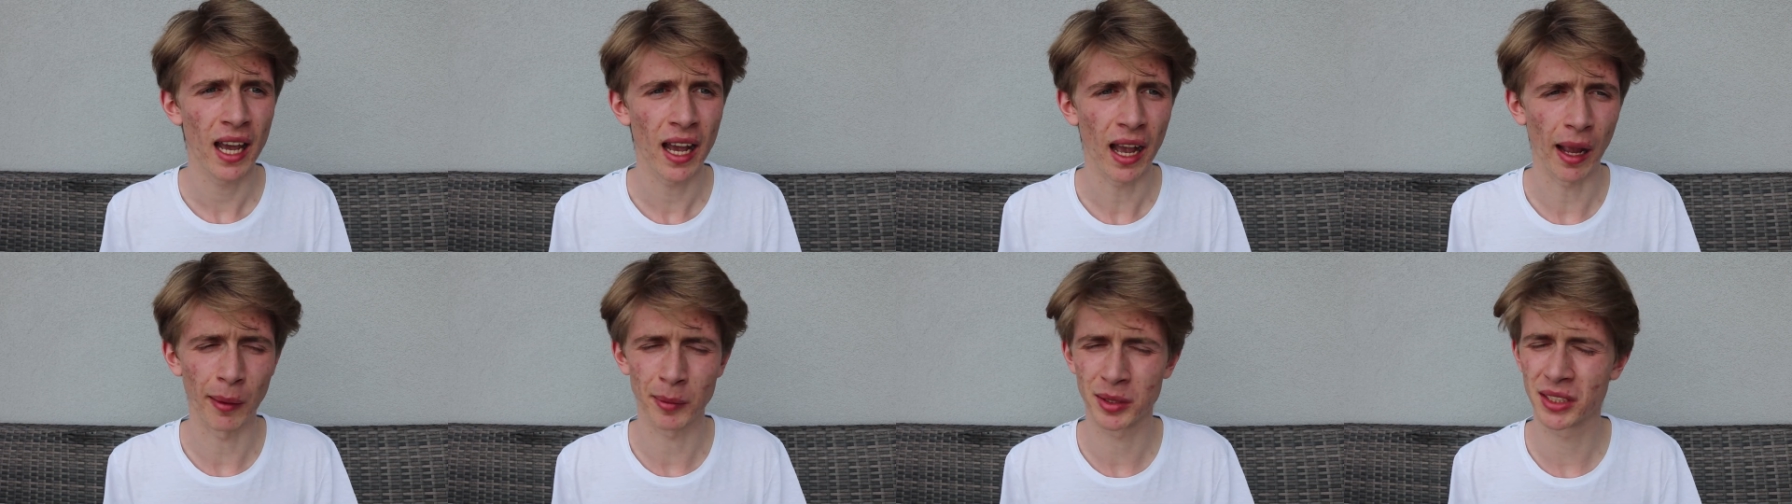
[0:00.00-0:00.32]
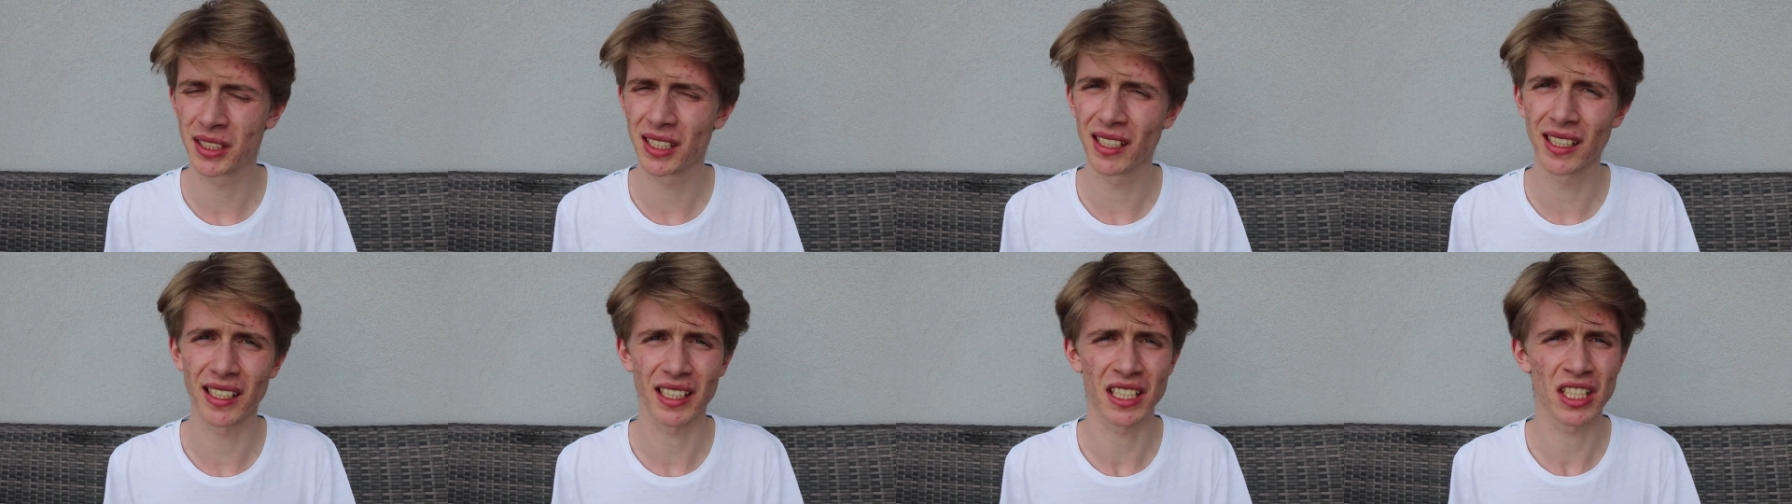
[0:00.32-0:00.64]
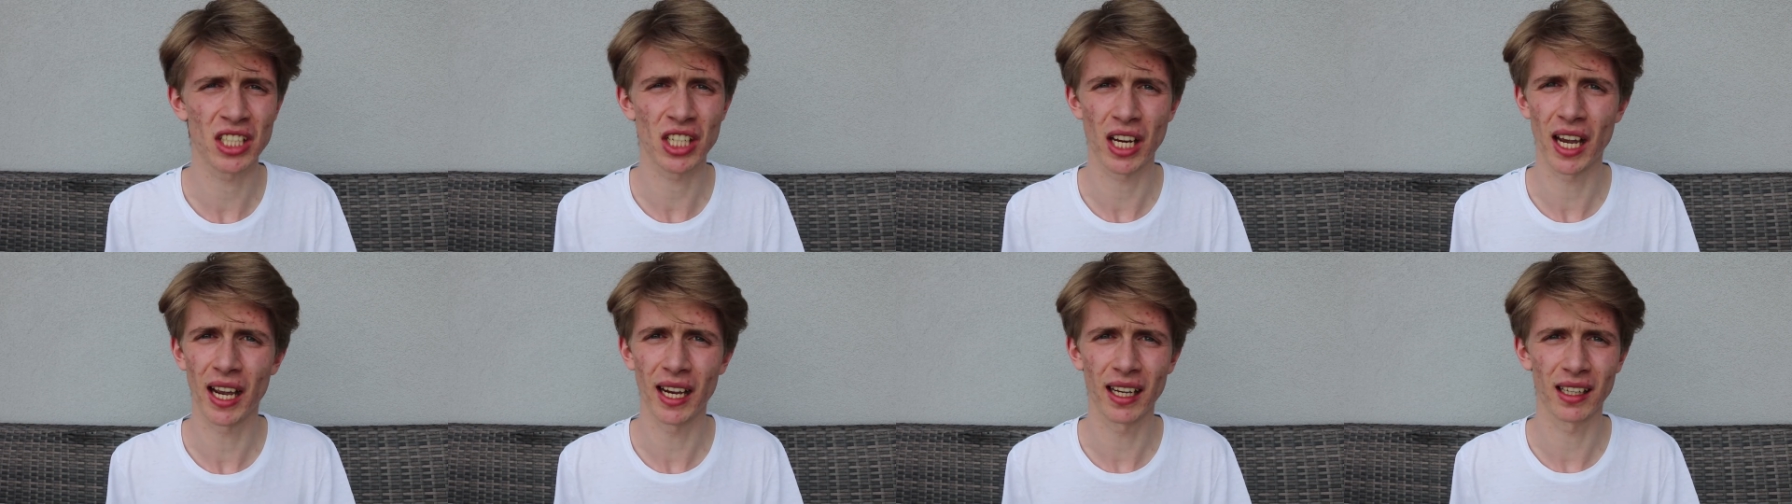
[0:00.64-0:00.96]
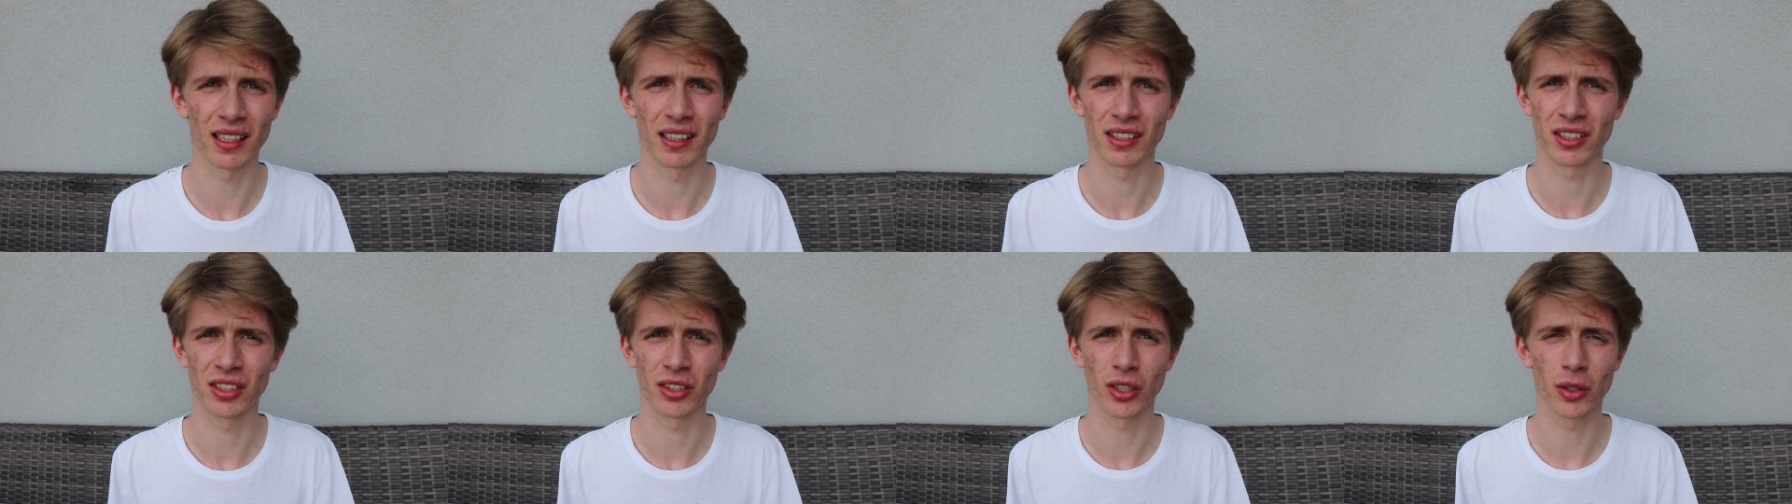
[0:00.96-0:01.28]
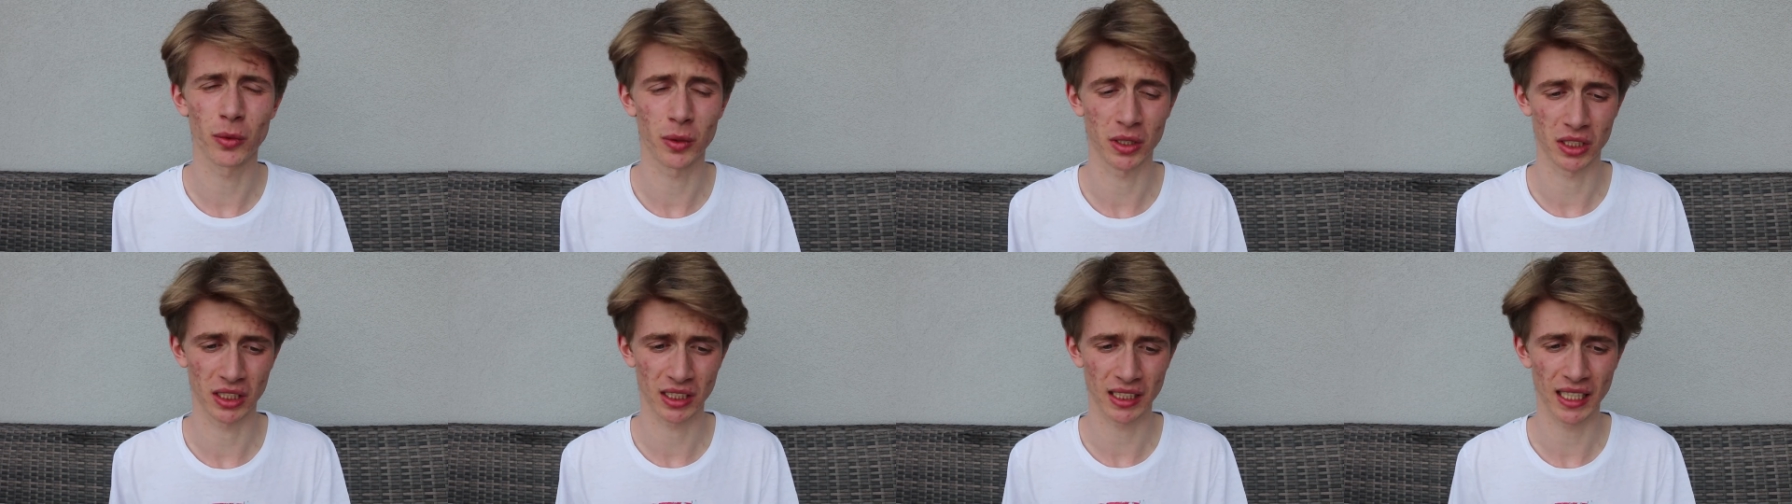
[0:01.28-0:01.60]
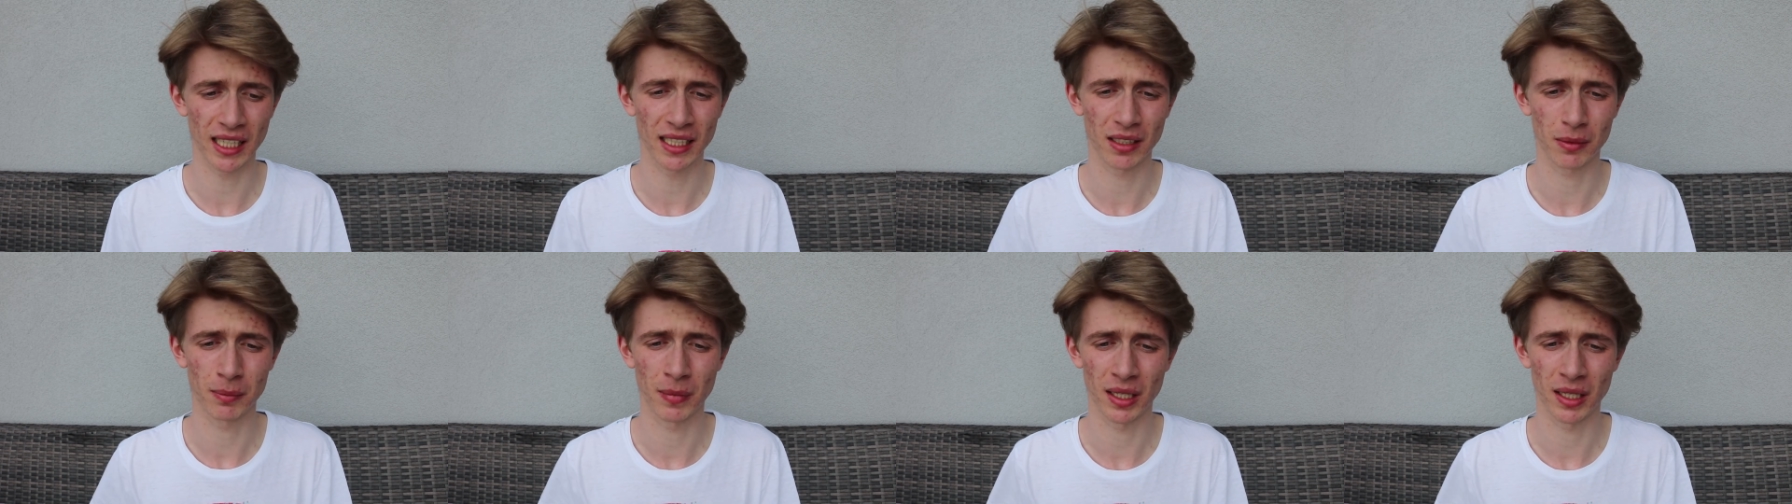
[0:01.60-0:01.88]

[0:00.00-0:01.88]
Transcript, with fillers: i'm still a child you know inside